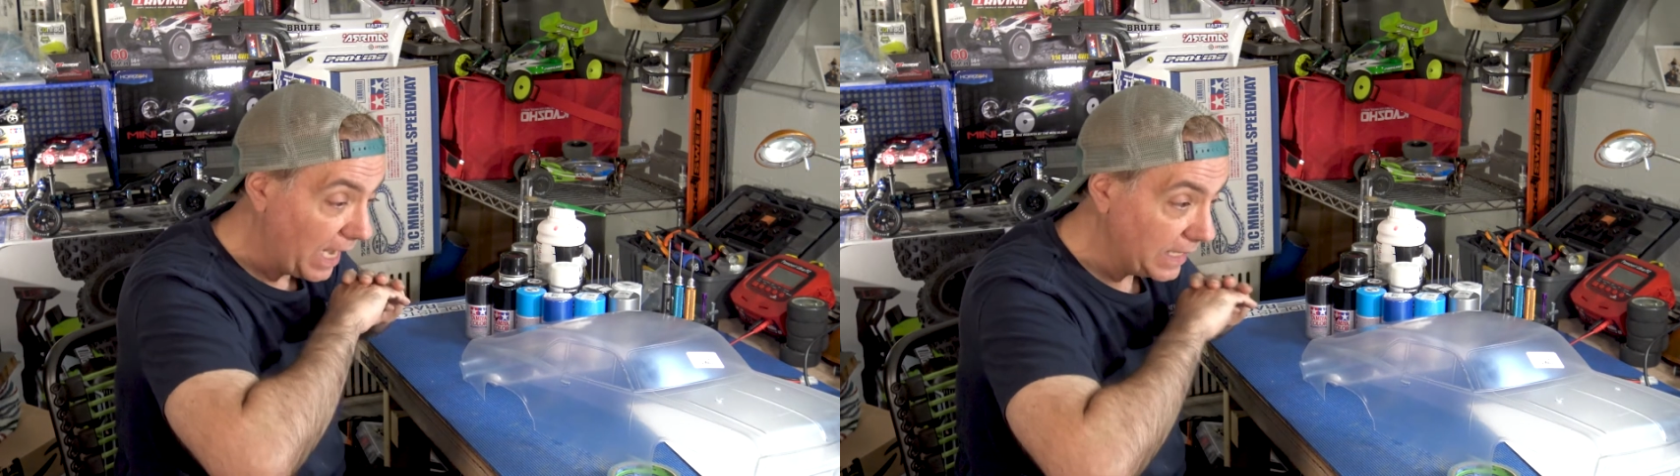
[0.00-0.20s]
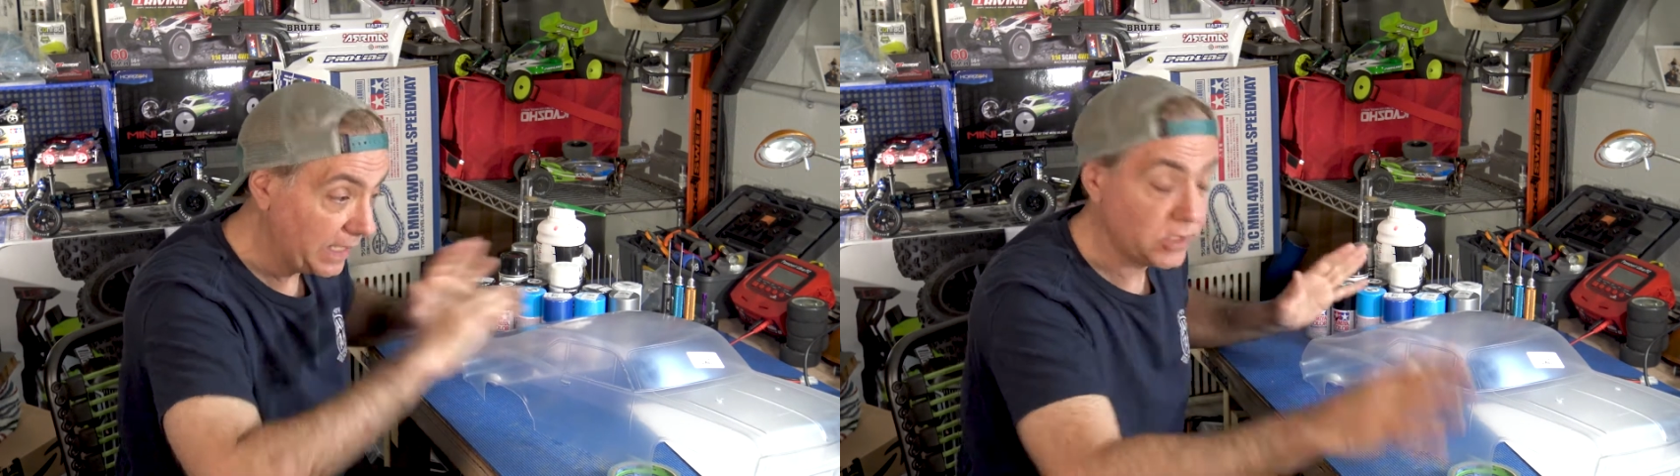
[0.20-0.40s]

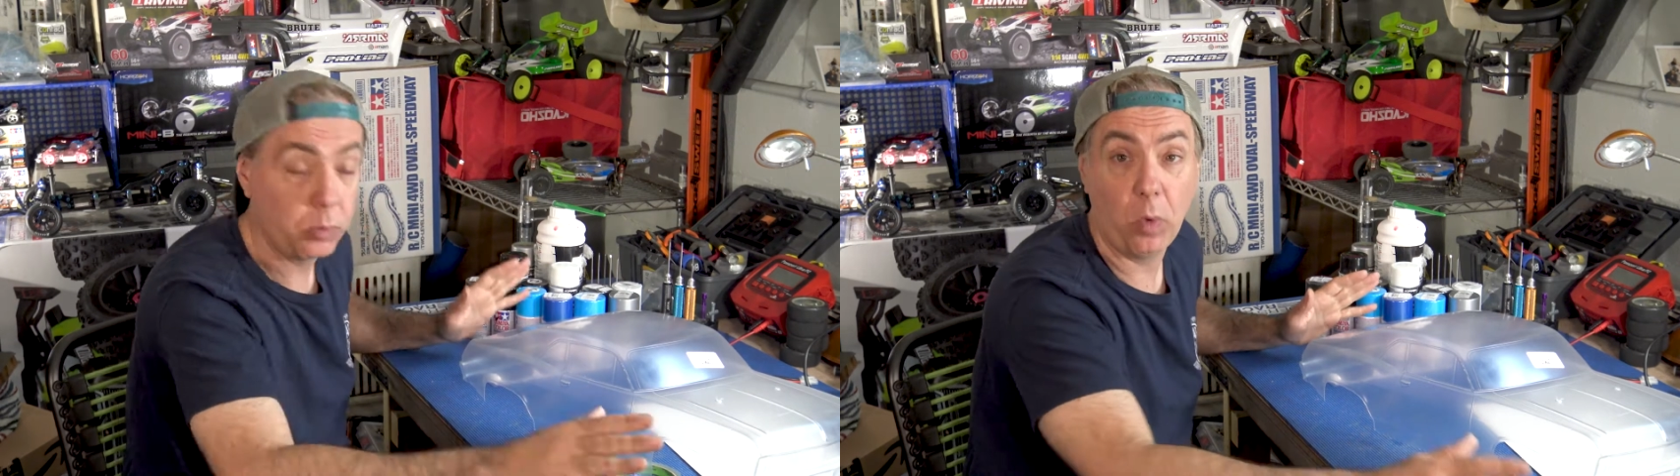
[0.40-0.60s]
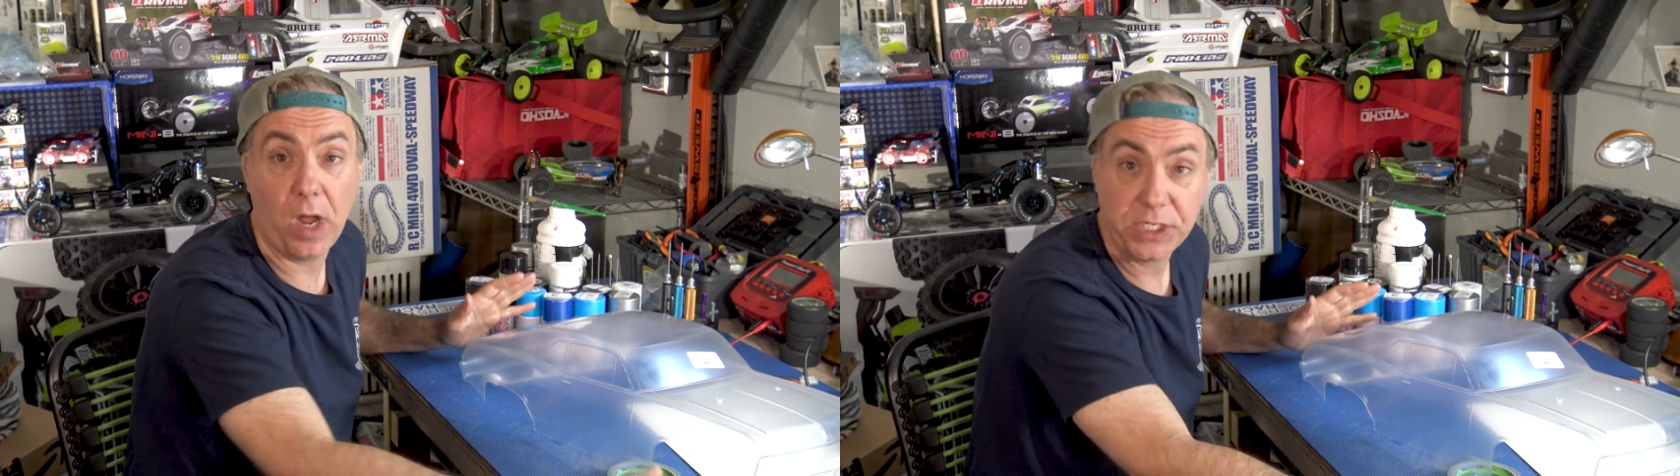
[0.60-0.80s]
and let's
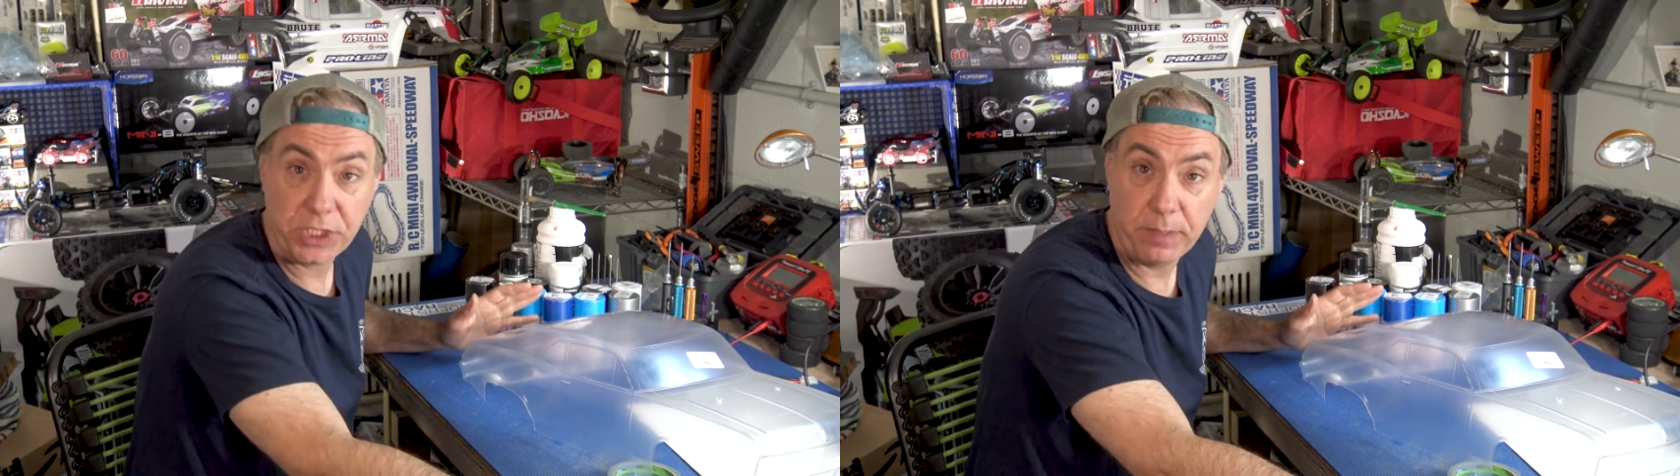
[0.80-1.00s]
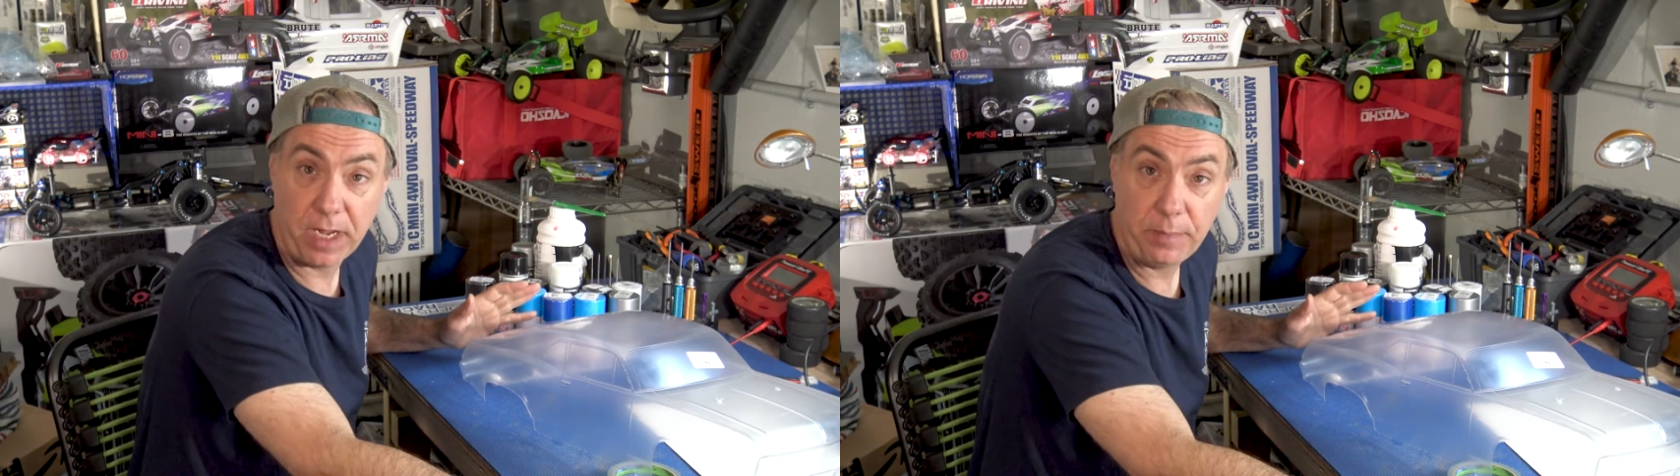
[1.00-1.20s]

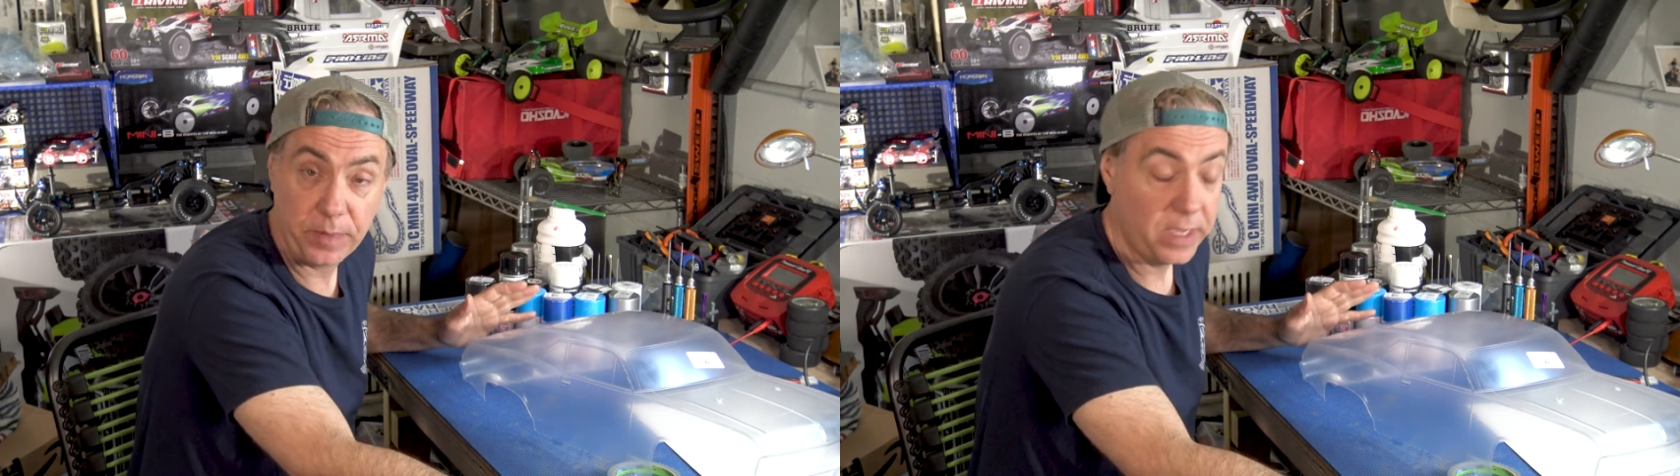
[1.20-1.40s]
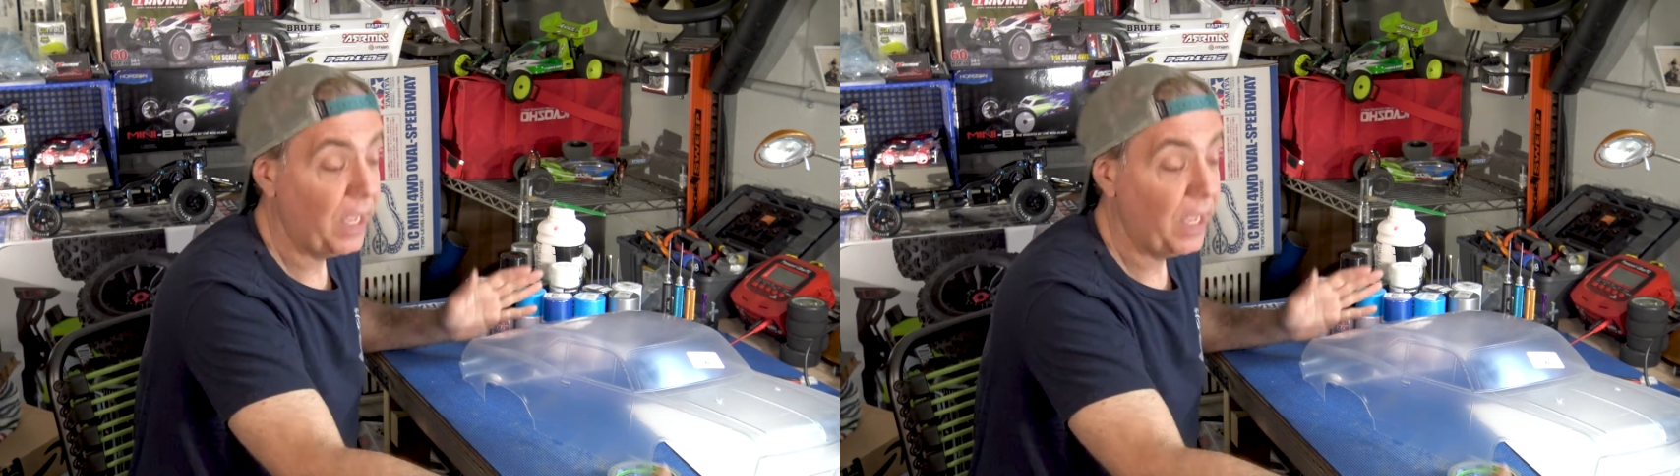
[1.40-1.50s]
wash him up,